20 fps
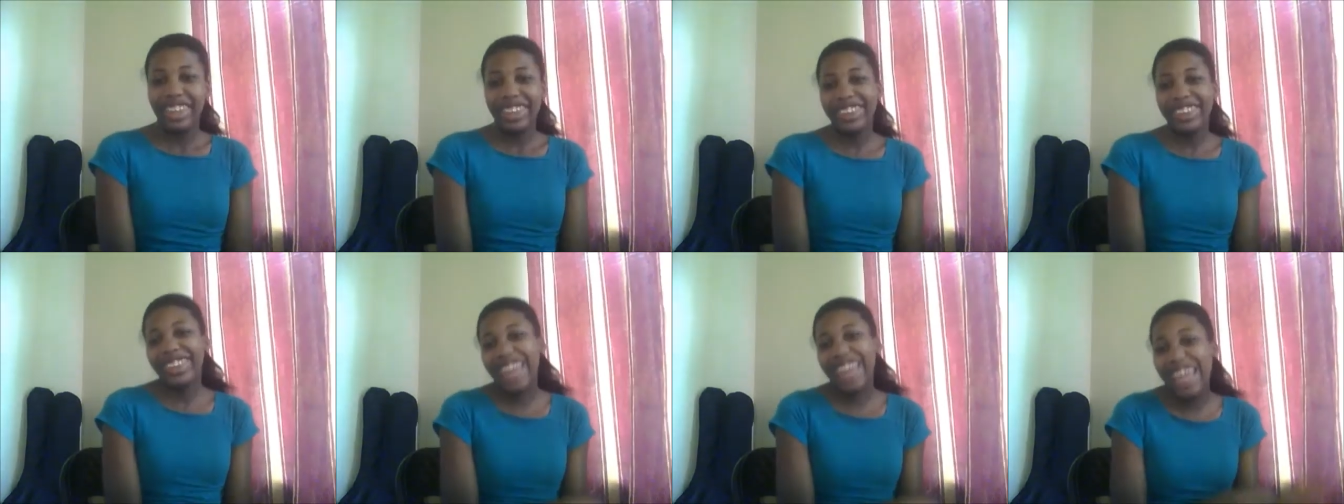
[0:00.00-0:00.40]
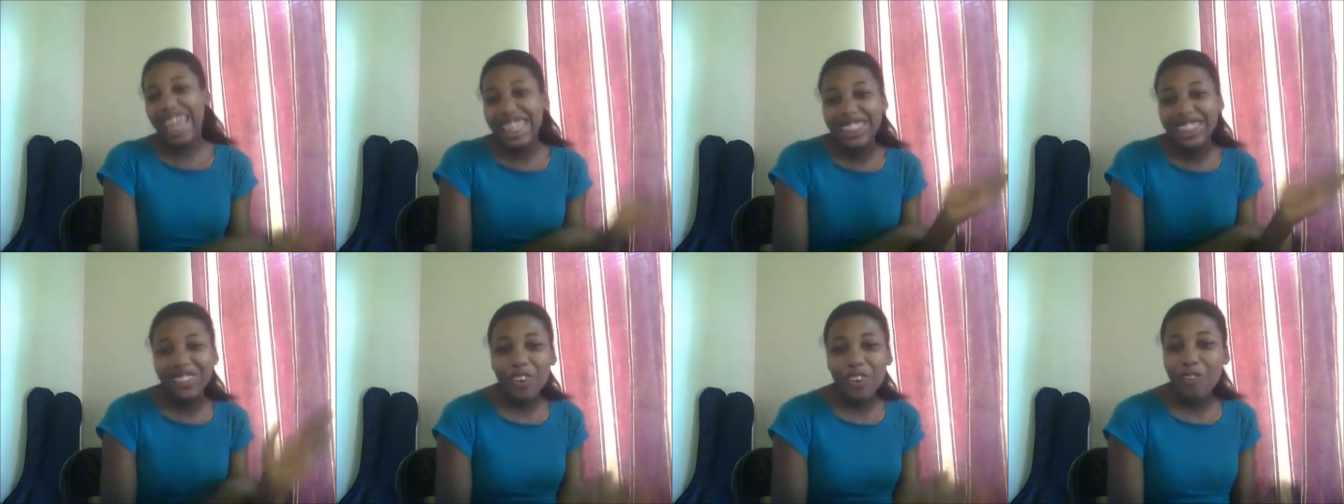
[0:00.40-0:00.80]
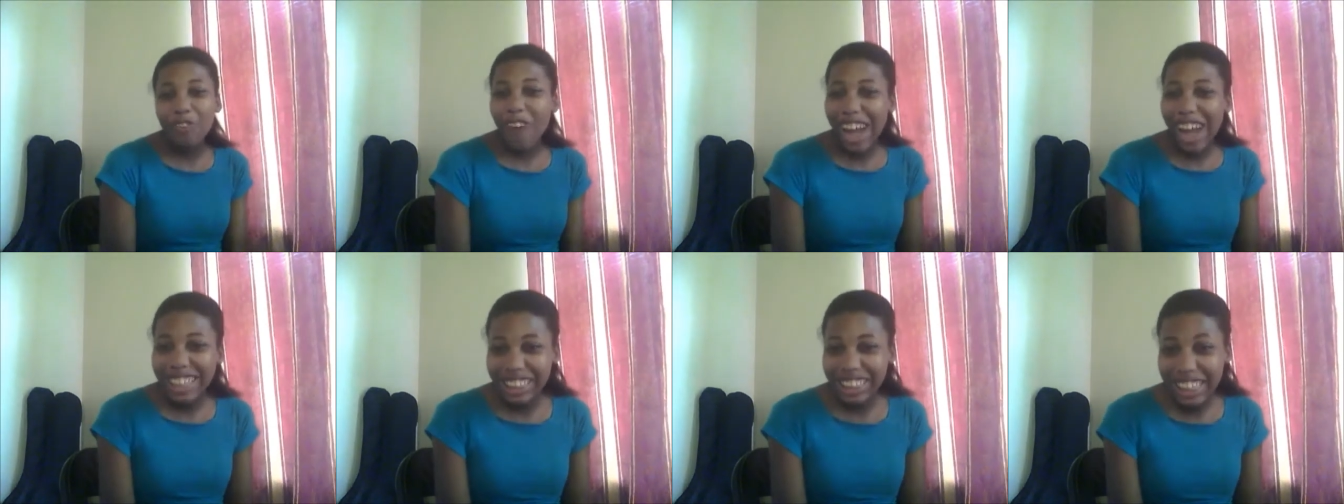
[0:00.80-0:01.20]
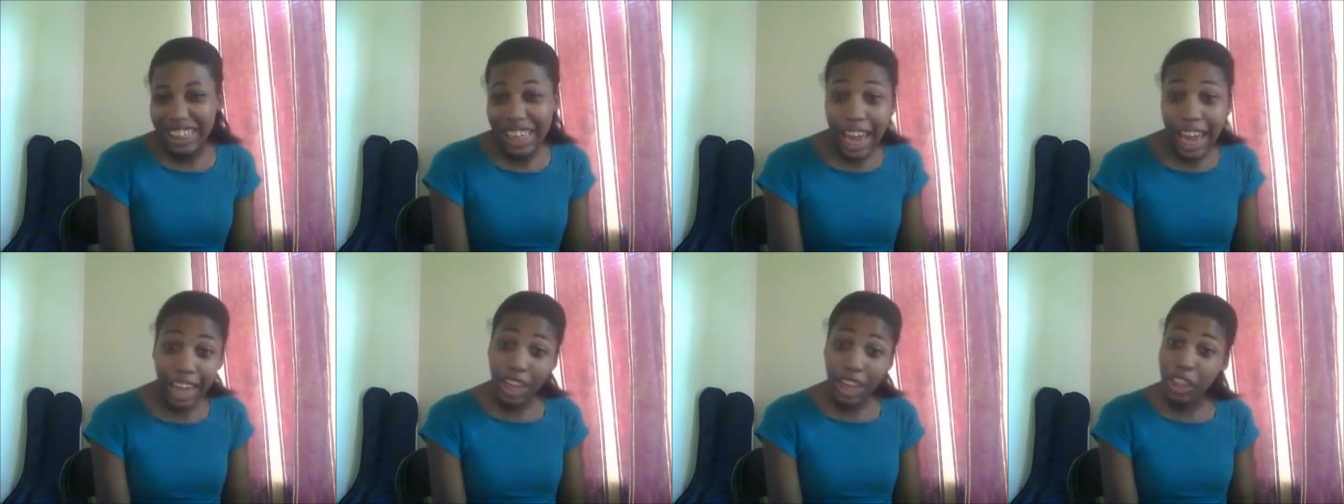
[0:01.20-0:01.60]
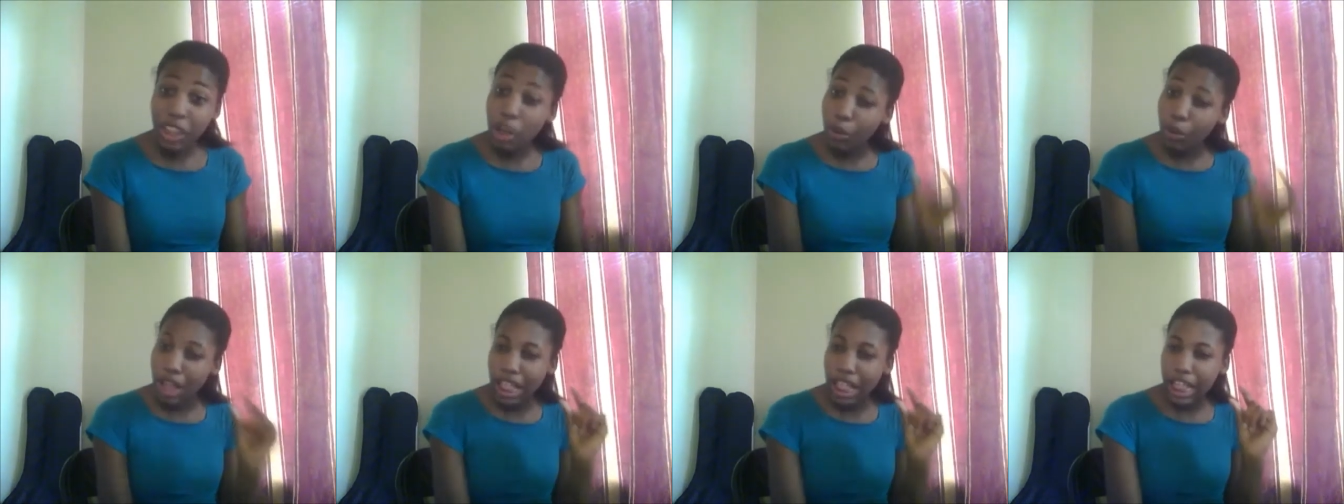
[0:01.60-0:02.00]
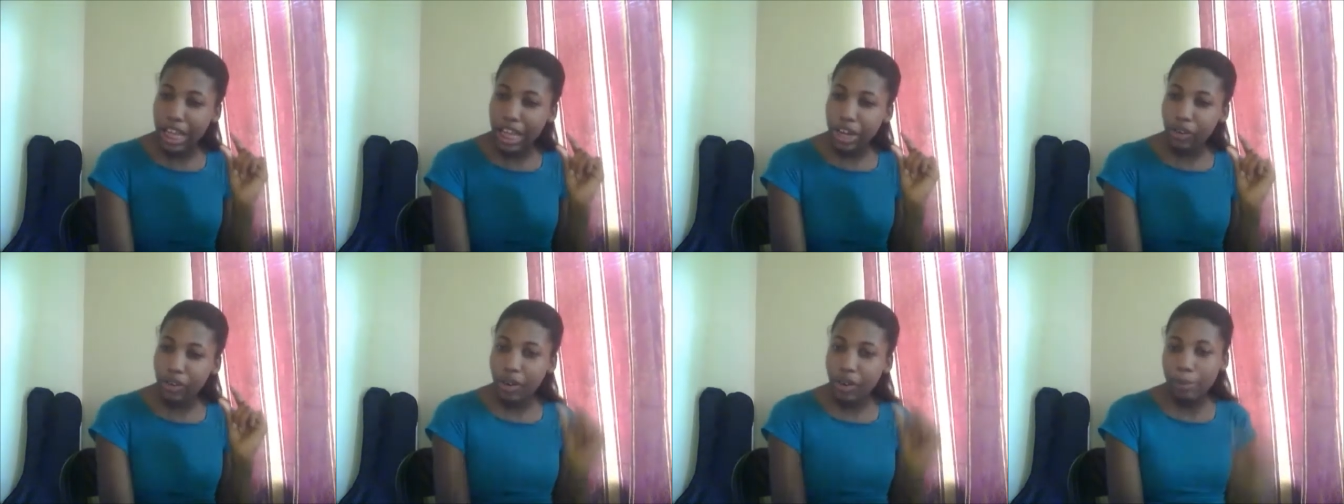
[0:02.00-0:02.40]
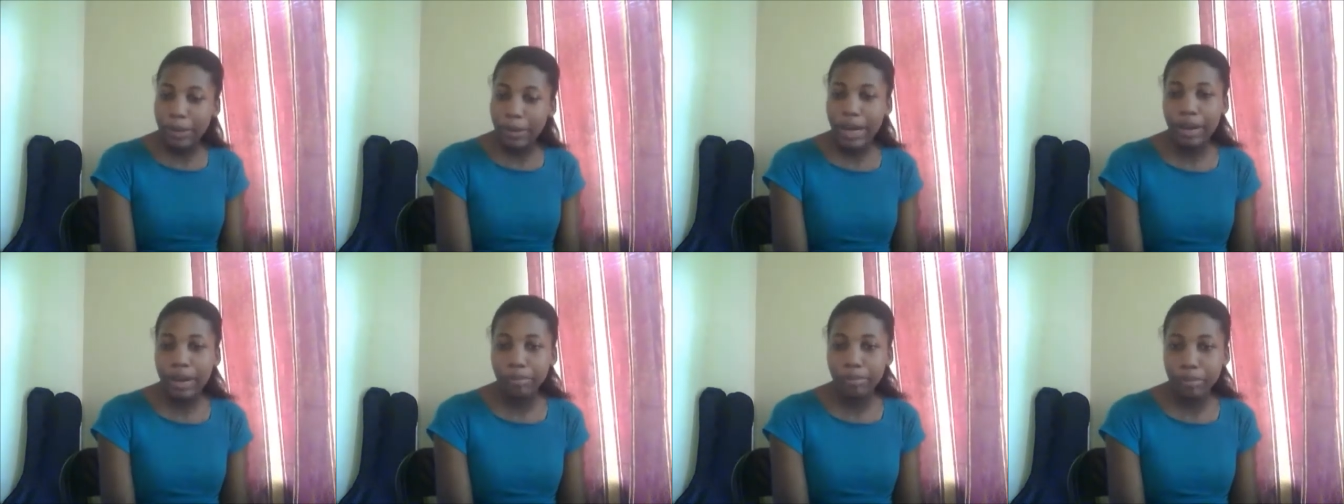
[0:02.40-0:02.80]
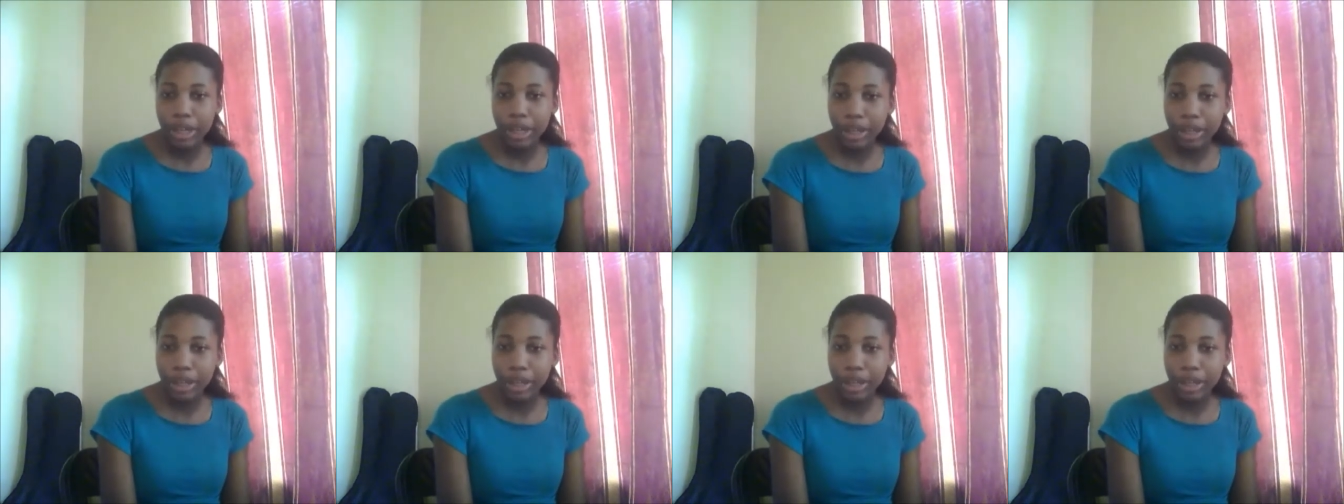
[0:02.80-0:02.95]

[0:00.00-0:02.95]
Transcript: Thanks for watching. Now you know a little about me.